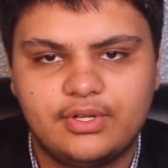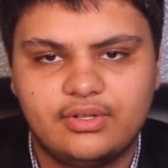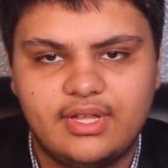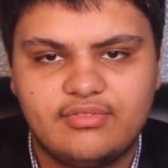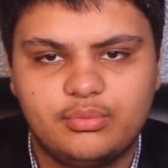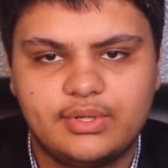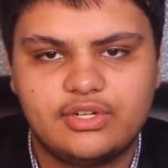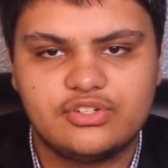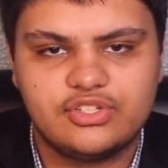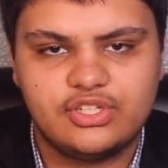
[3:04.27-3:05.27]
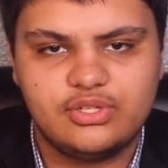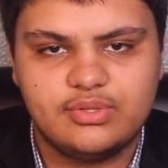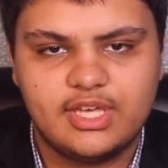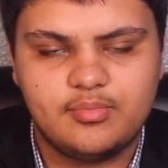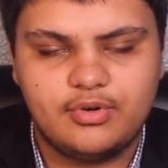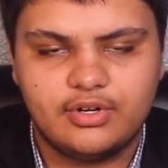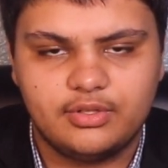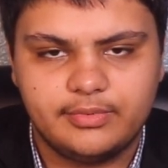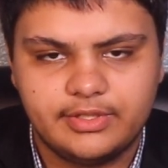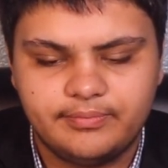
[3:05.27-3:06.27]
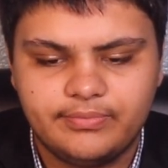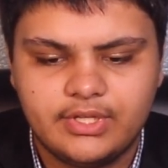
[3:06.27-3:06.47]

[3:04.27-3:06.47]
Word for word: or left-wingers in the U K Parliament,